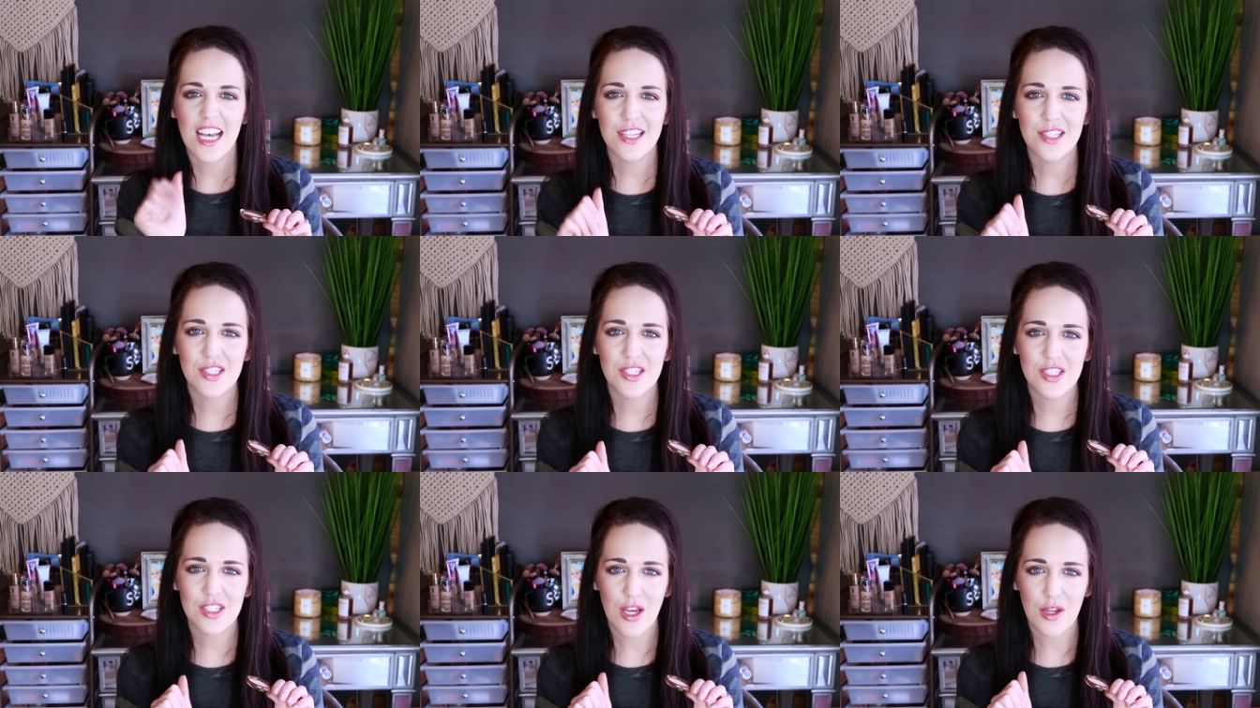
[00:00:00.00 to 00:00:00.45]
a
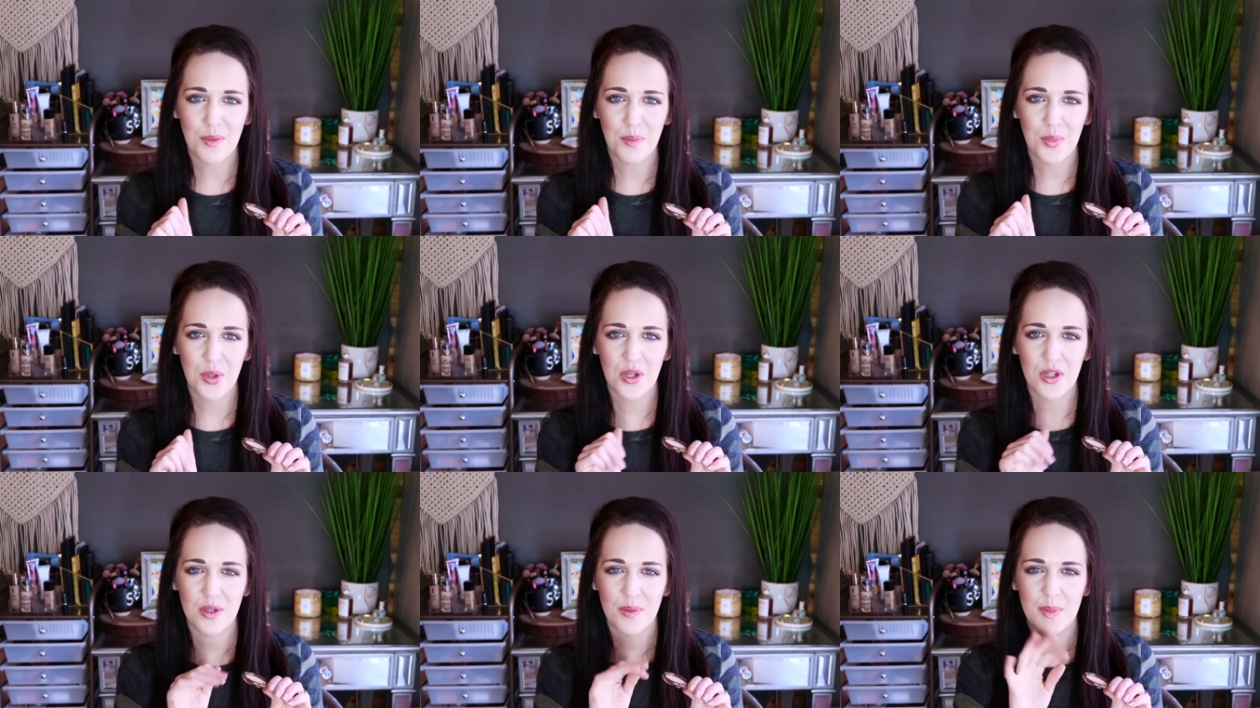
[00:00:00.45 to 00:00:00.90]

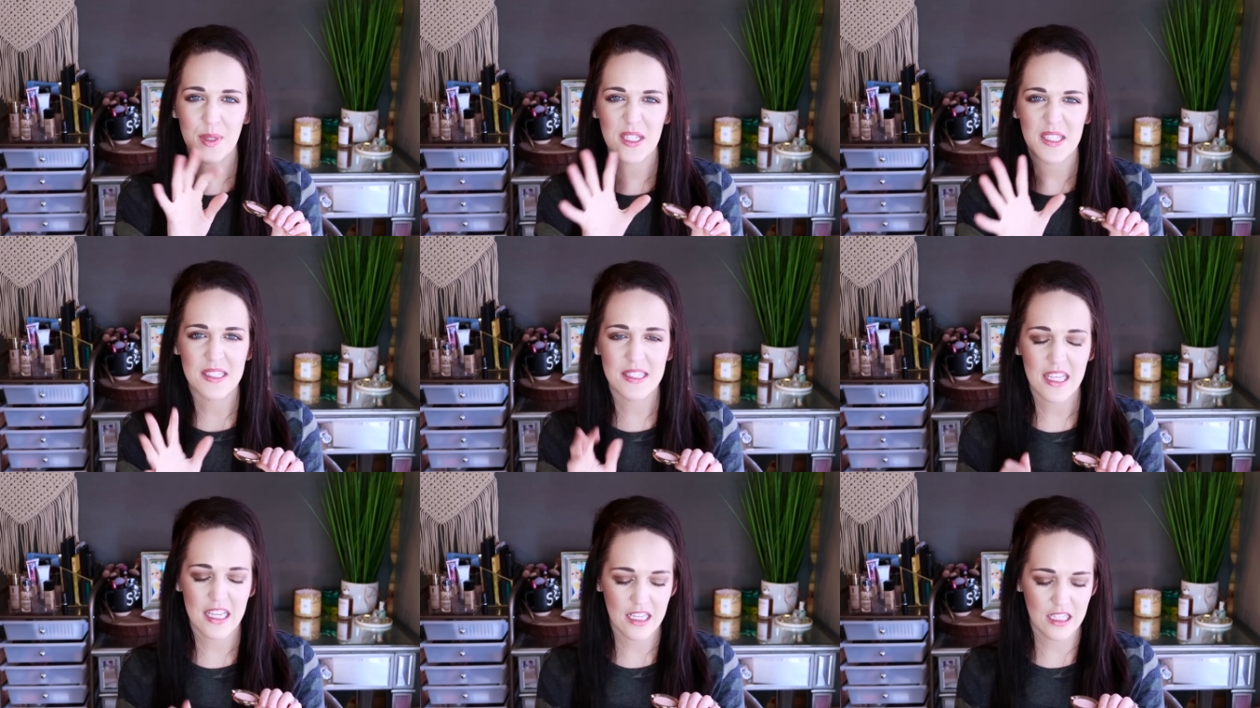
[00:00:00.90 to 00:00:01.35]
sunburn but
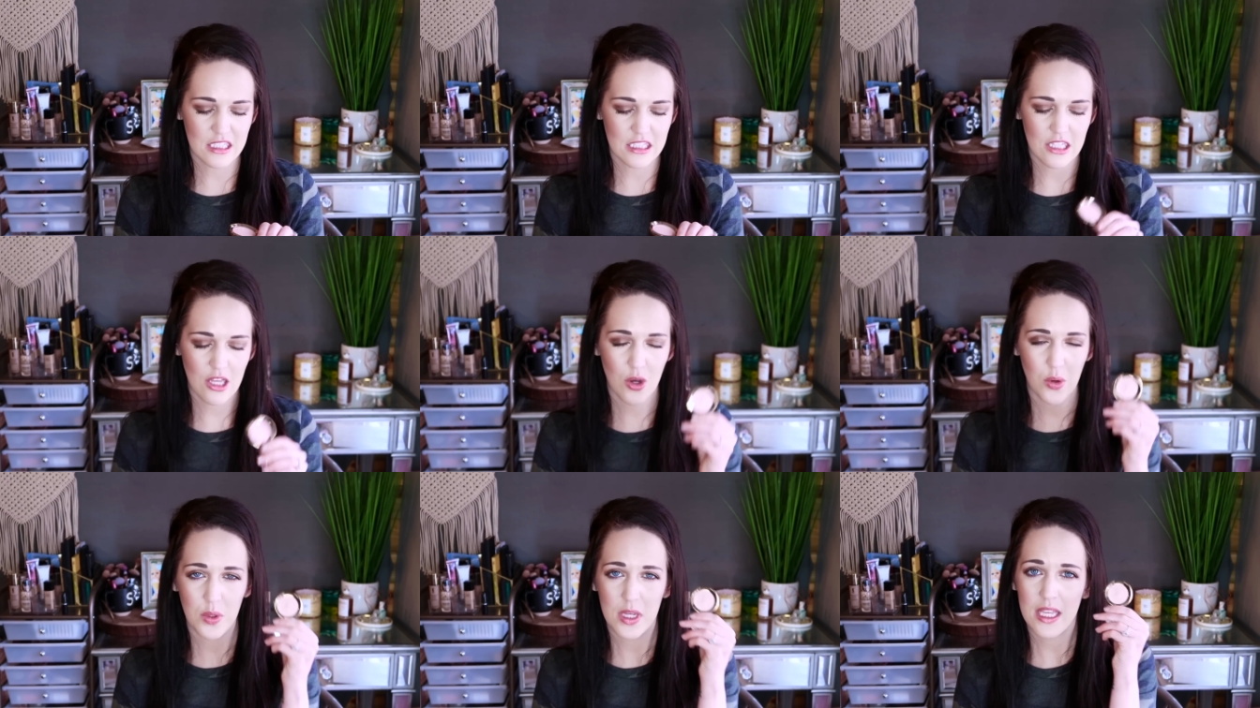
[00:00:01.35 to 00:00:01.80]
it's like
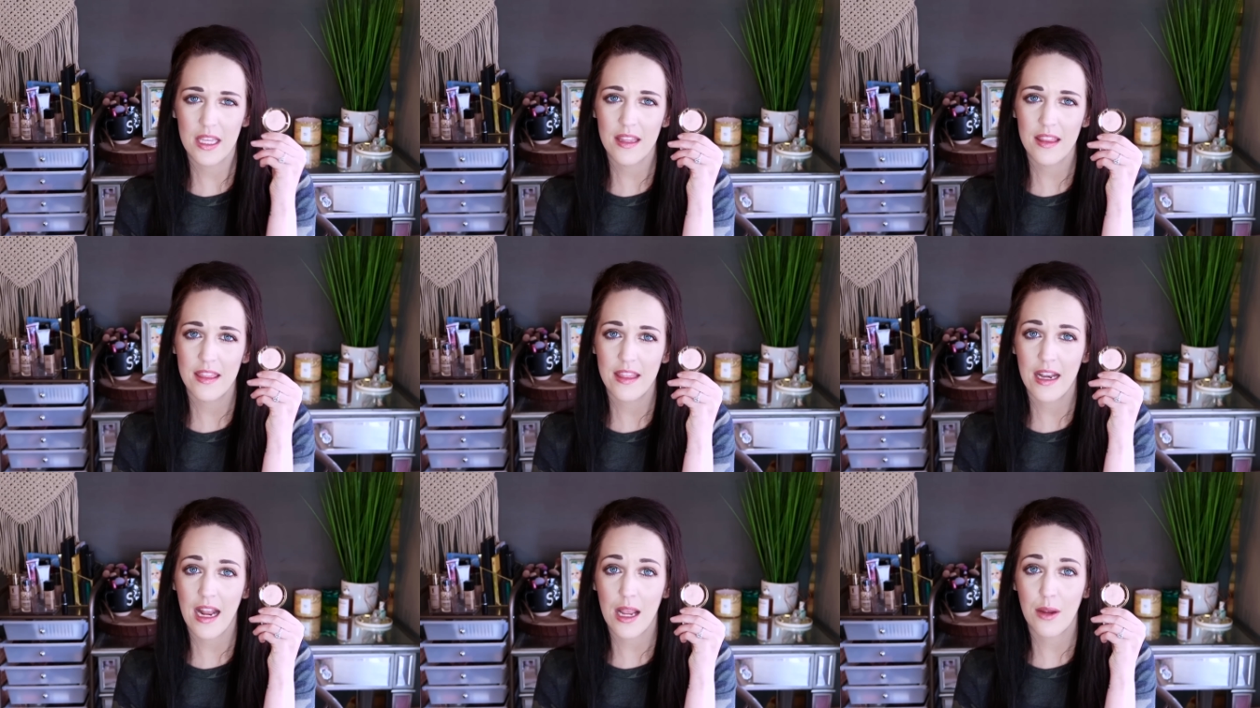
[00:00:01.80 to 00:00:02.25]

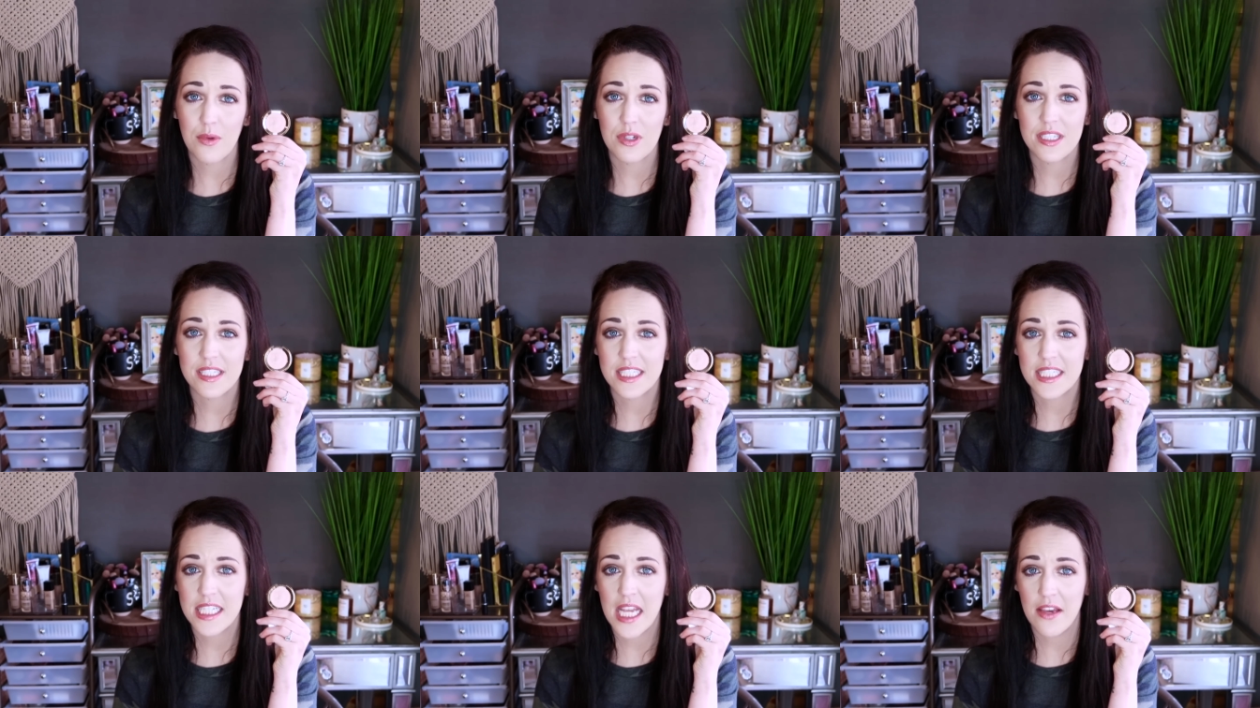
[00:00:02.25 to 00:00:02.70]
glowy then I
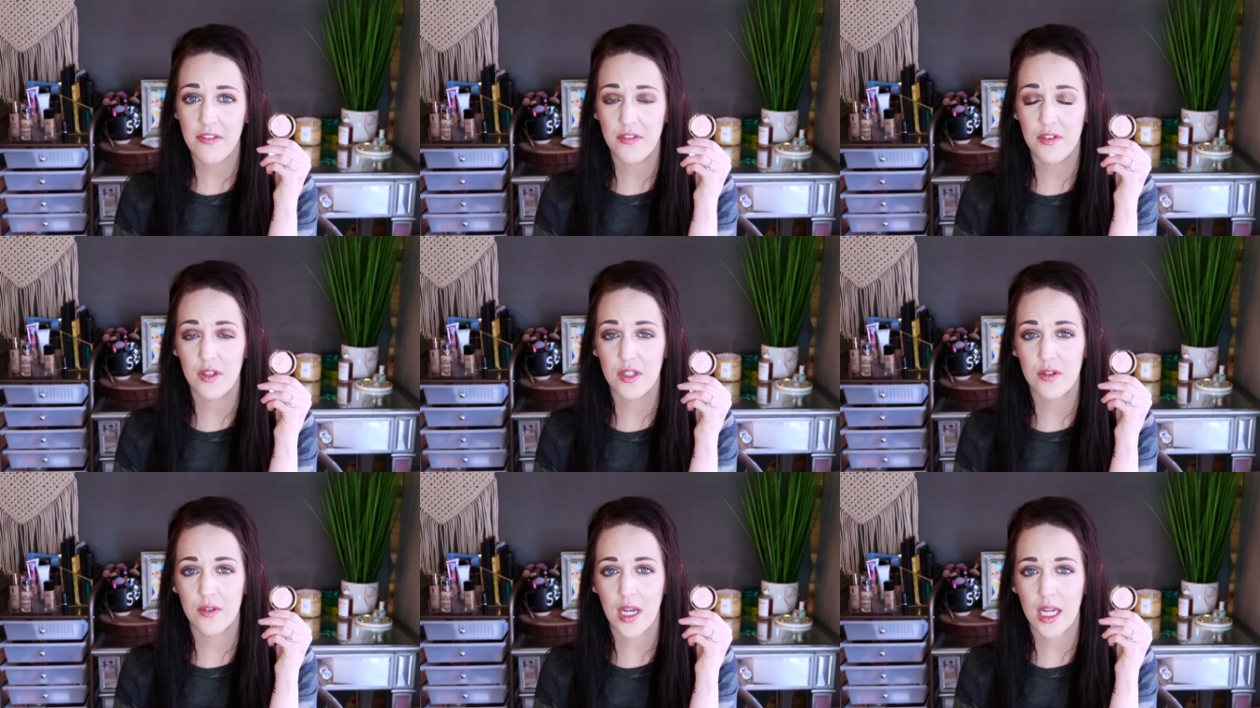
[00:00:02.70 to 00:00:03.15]
would
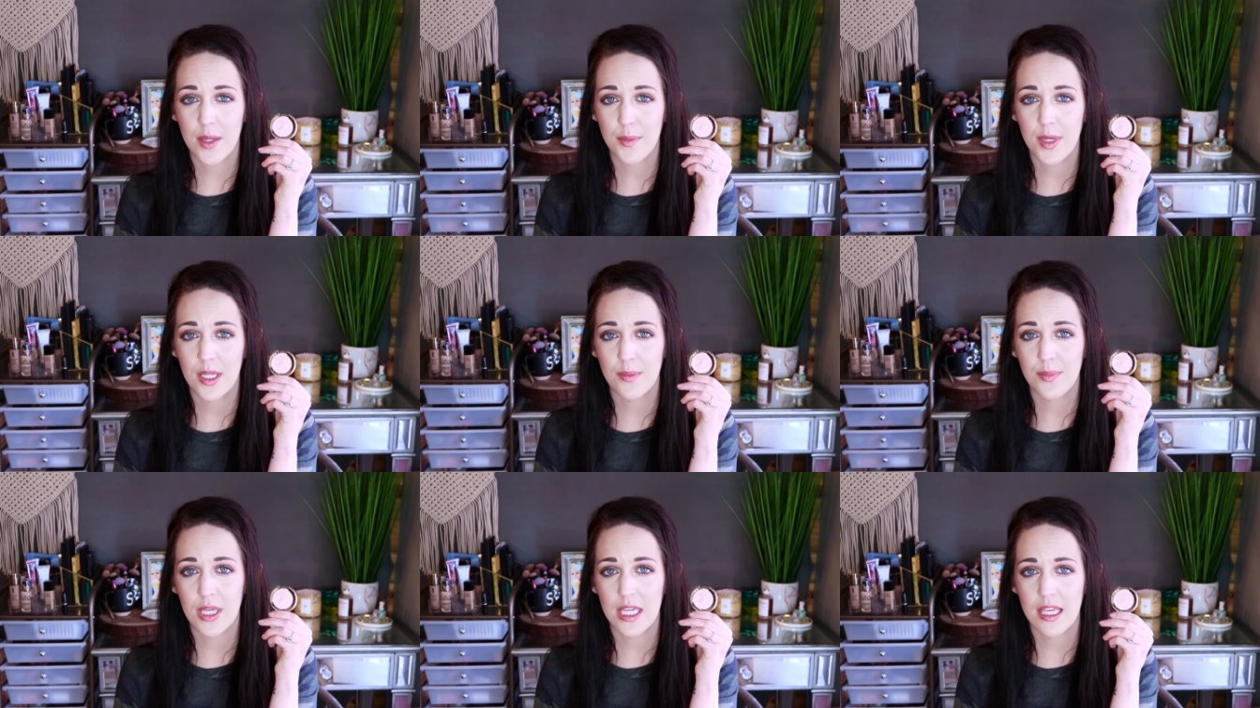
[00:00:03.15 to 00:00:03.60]
definitely
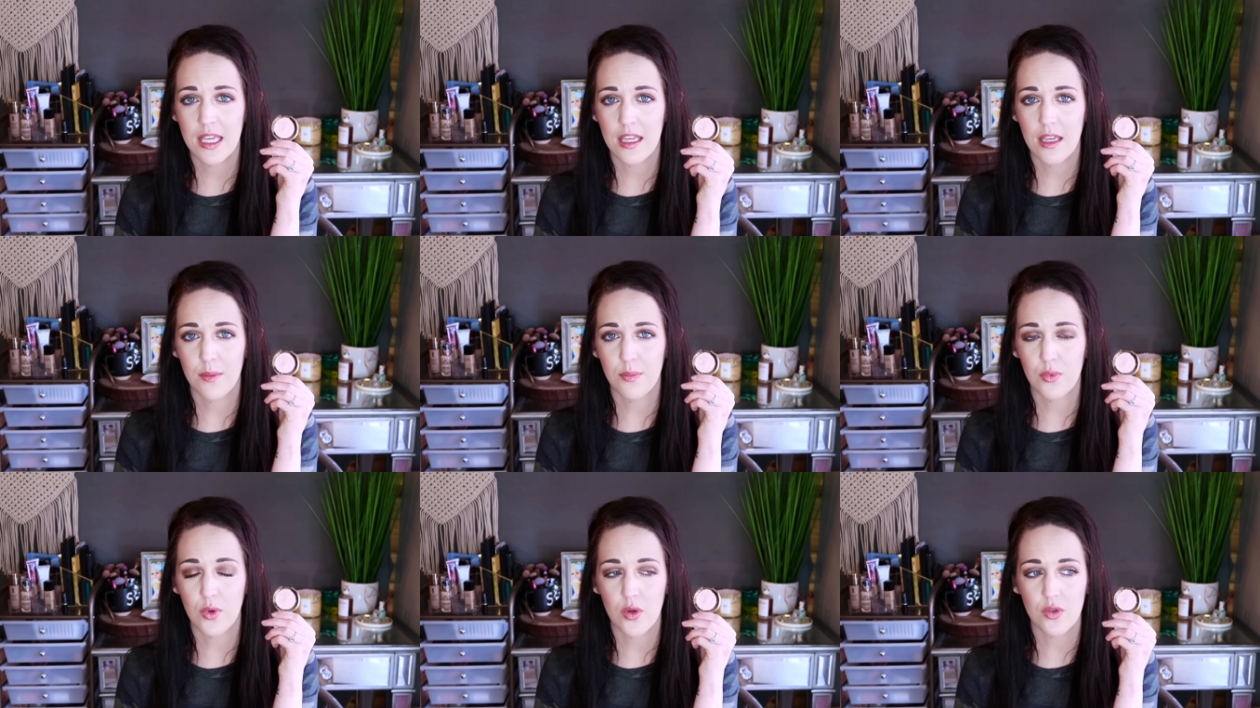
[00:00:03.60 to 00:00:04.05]
recommend
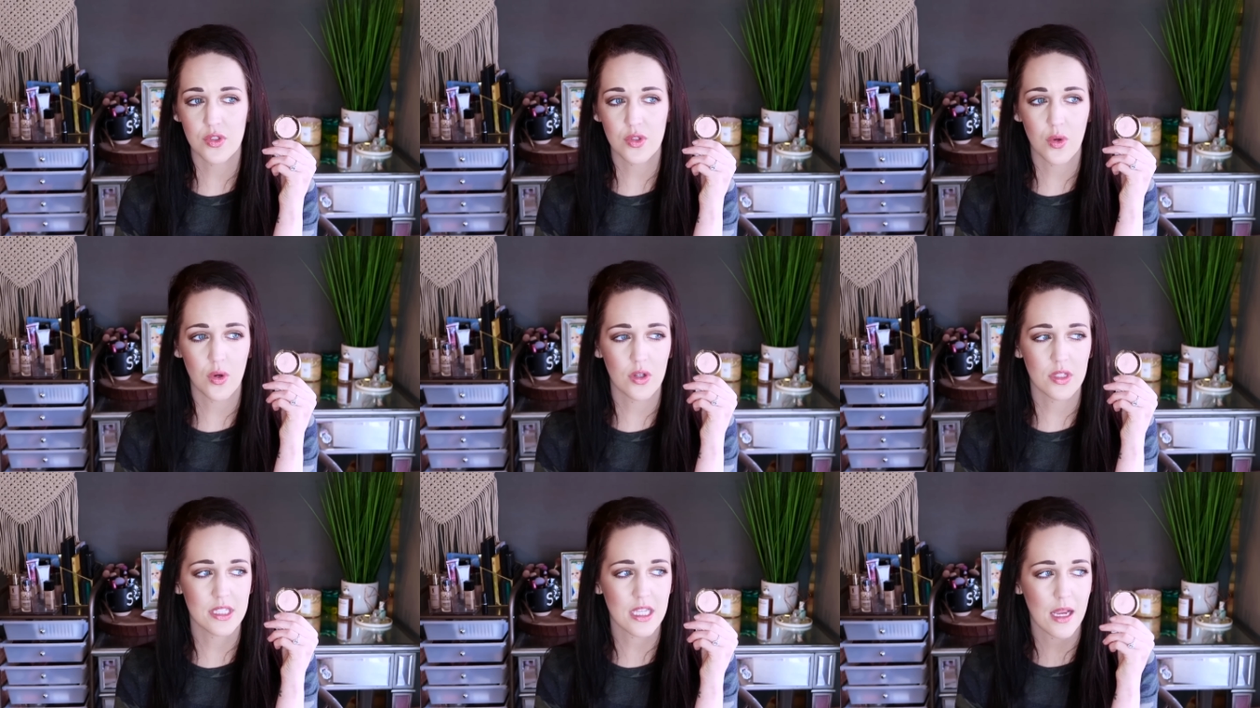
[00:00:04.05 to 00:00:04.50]
picking up rose
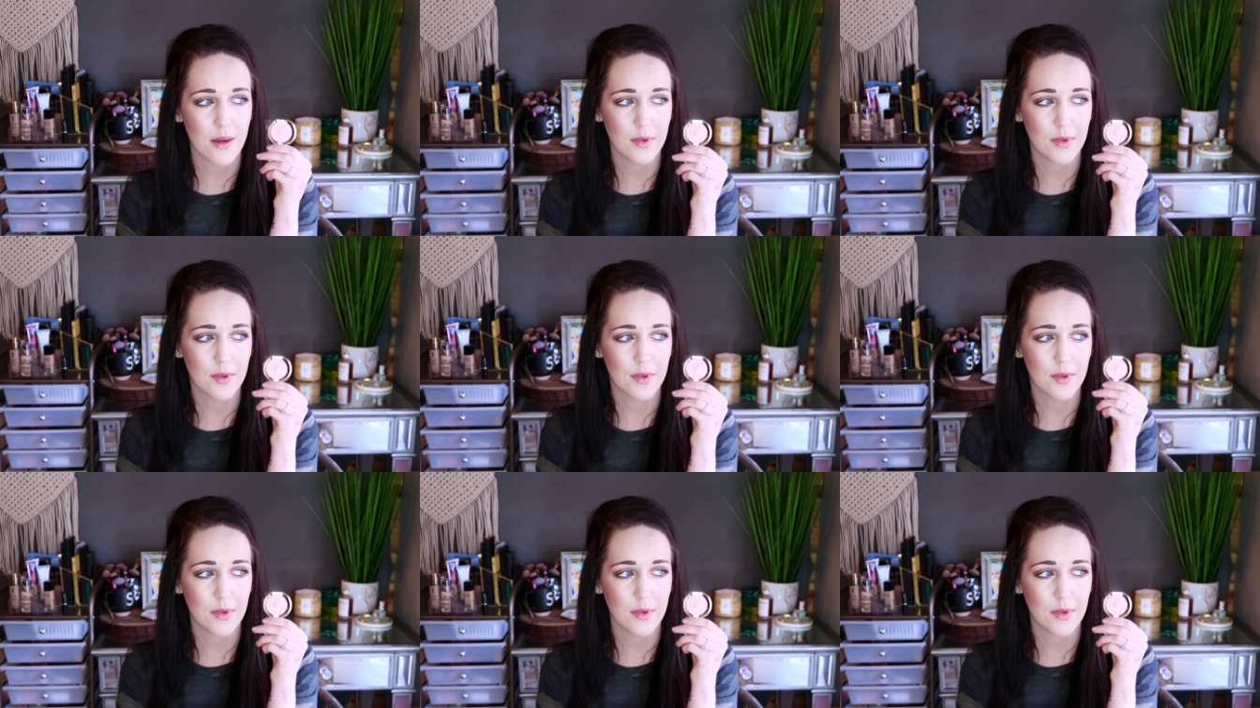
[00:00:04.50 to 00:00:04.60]
quartz